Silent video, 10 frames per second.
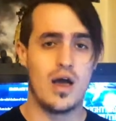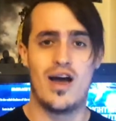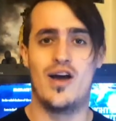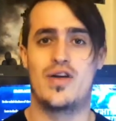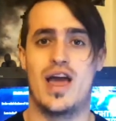
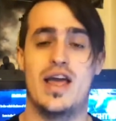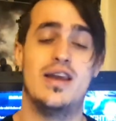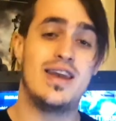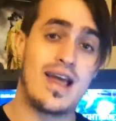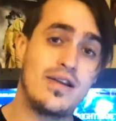Okay,
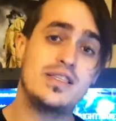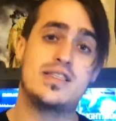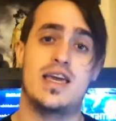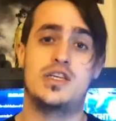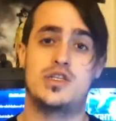now let's
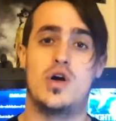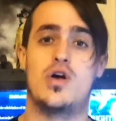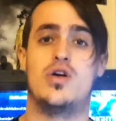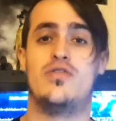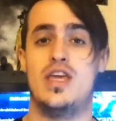take
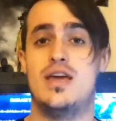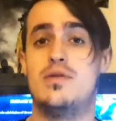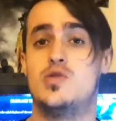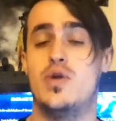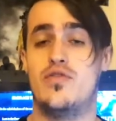stock of the
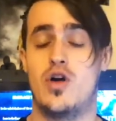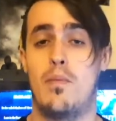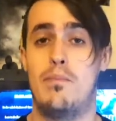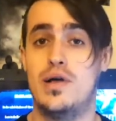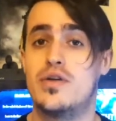image we've got
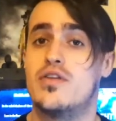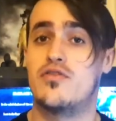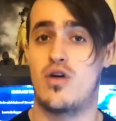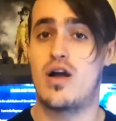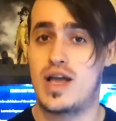building
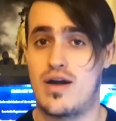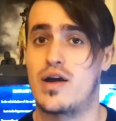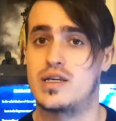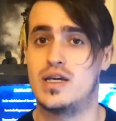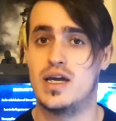for our
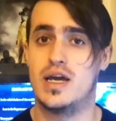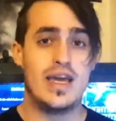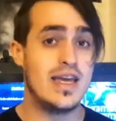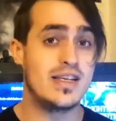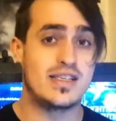character here.
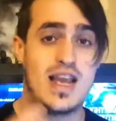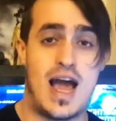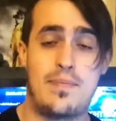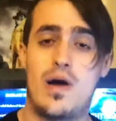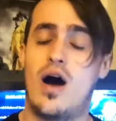In a
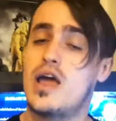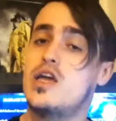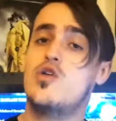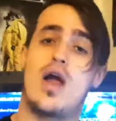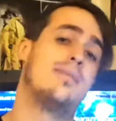snap, I
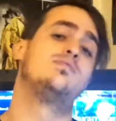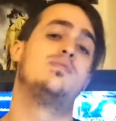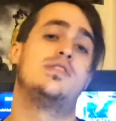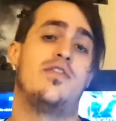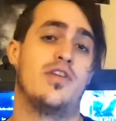can grab
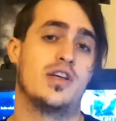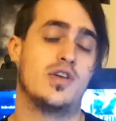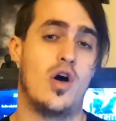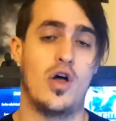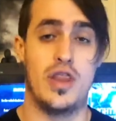specifics
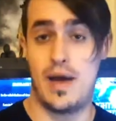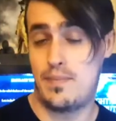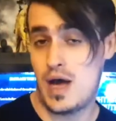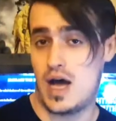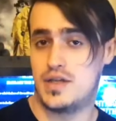on their
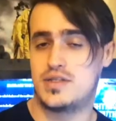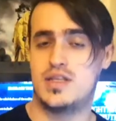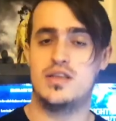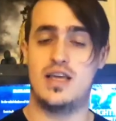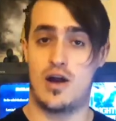birth,
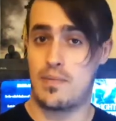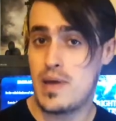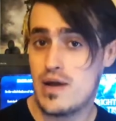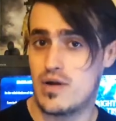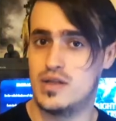their
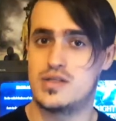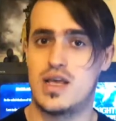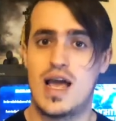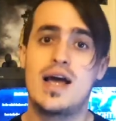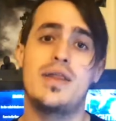appearance,
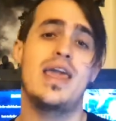how they